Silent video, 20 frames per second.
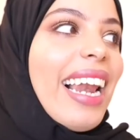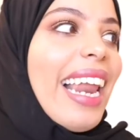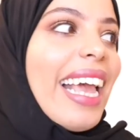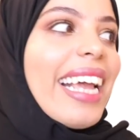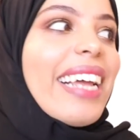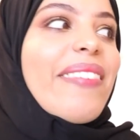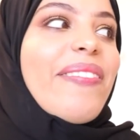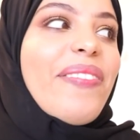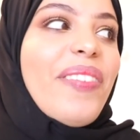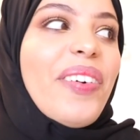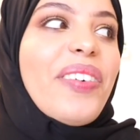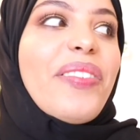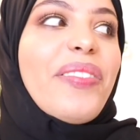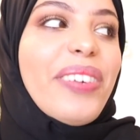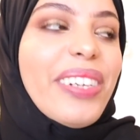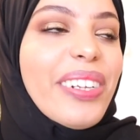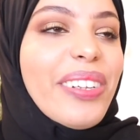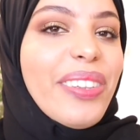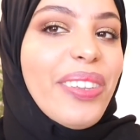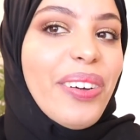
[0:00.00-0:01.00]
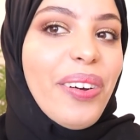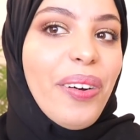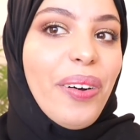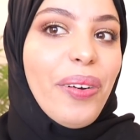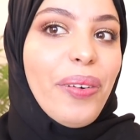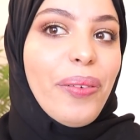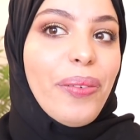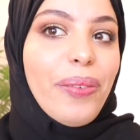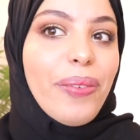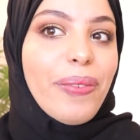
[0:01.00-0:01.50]
Like, for real
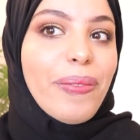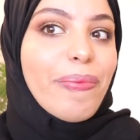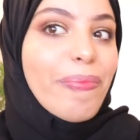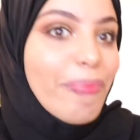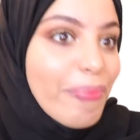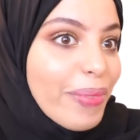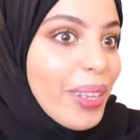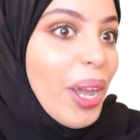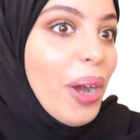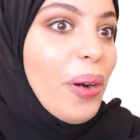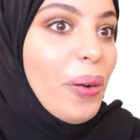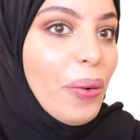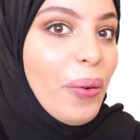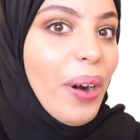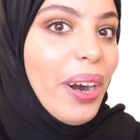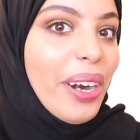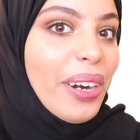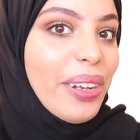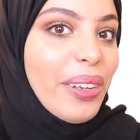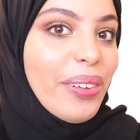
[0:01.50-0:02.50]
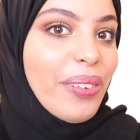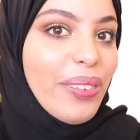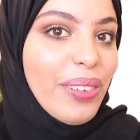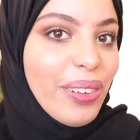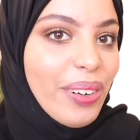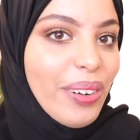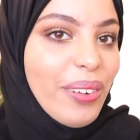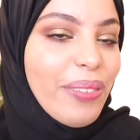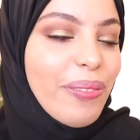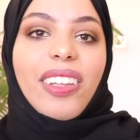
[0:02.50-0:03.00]
though. Who are you,
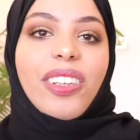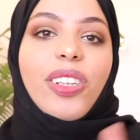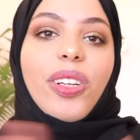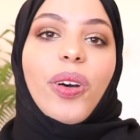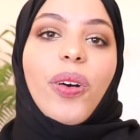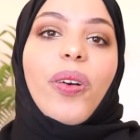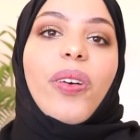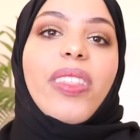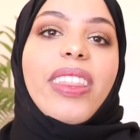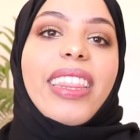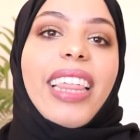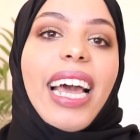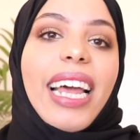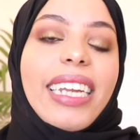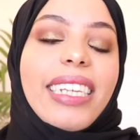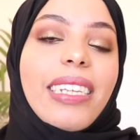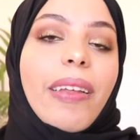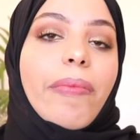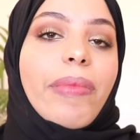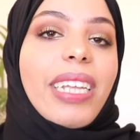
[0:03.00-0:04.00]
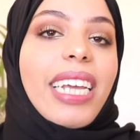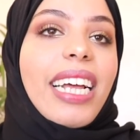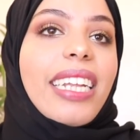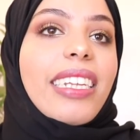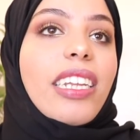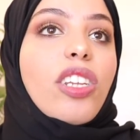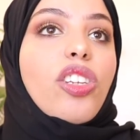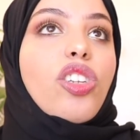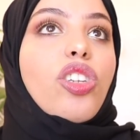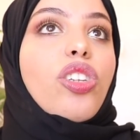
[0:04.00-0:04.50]
you know? So that's something
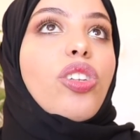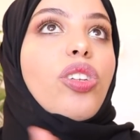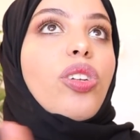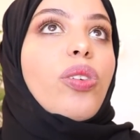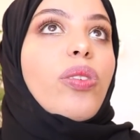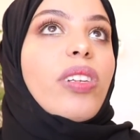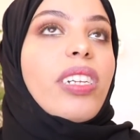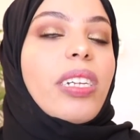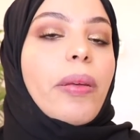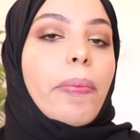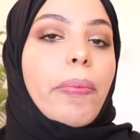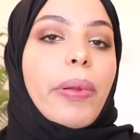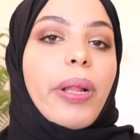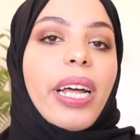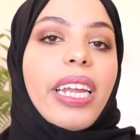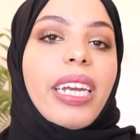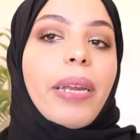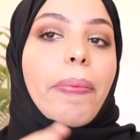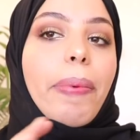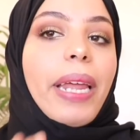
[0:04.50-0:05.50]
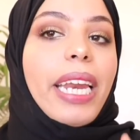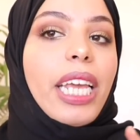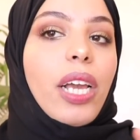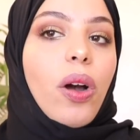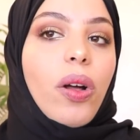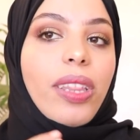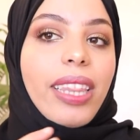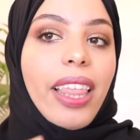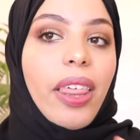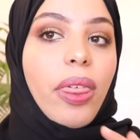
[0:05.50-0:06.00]
else that's so simple, and
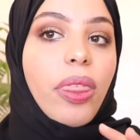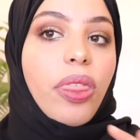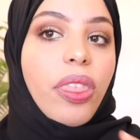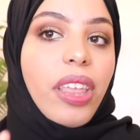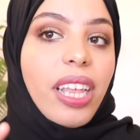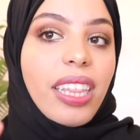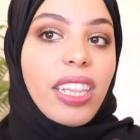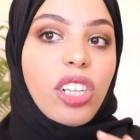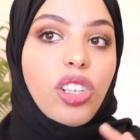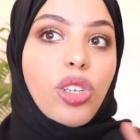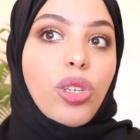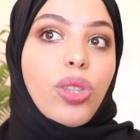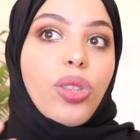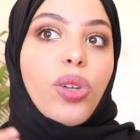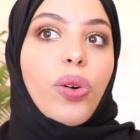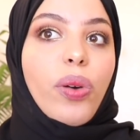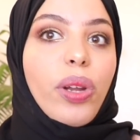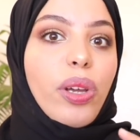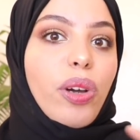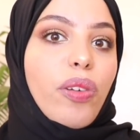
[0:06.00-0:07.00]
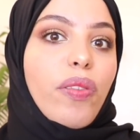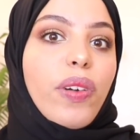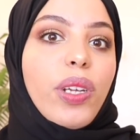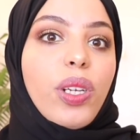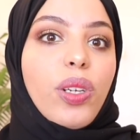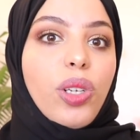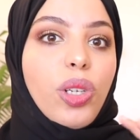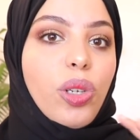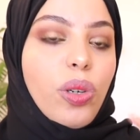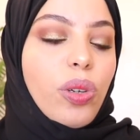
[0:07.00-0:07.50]
depending on the thing that you're throwing over
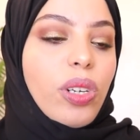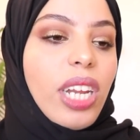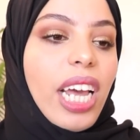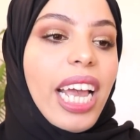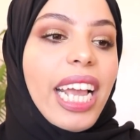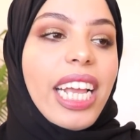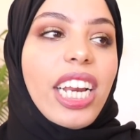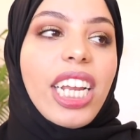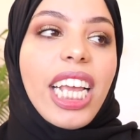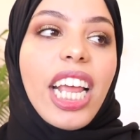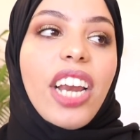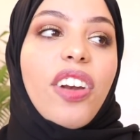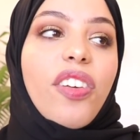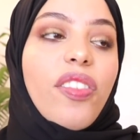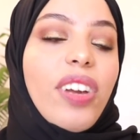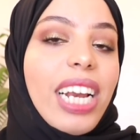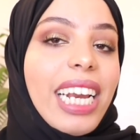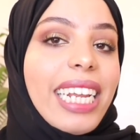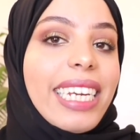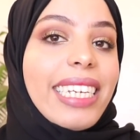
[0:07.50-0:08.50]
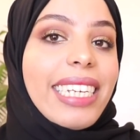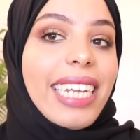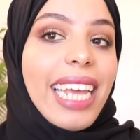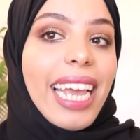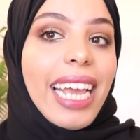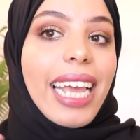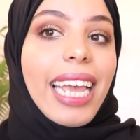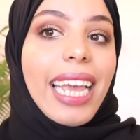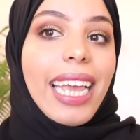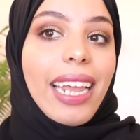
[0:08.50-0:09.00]
your shoulder, it can really
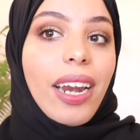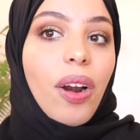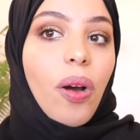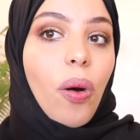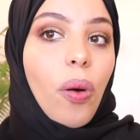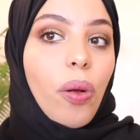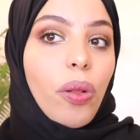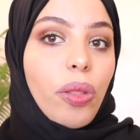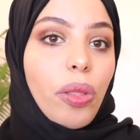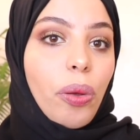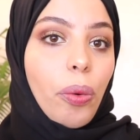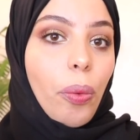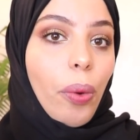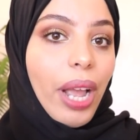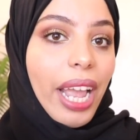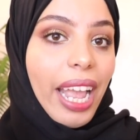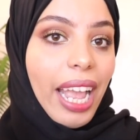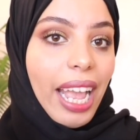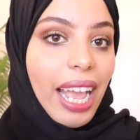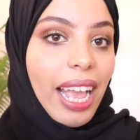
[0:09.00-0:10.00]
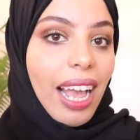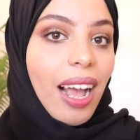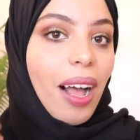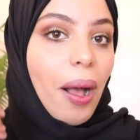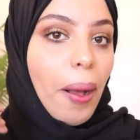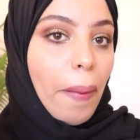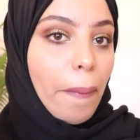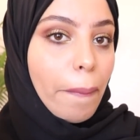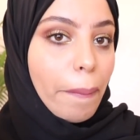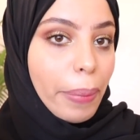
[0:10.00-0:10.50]
take it all the way
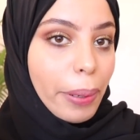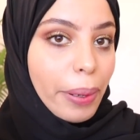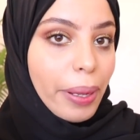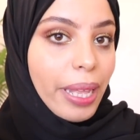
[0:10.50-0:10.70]
up.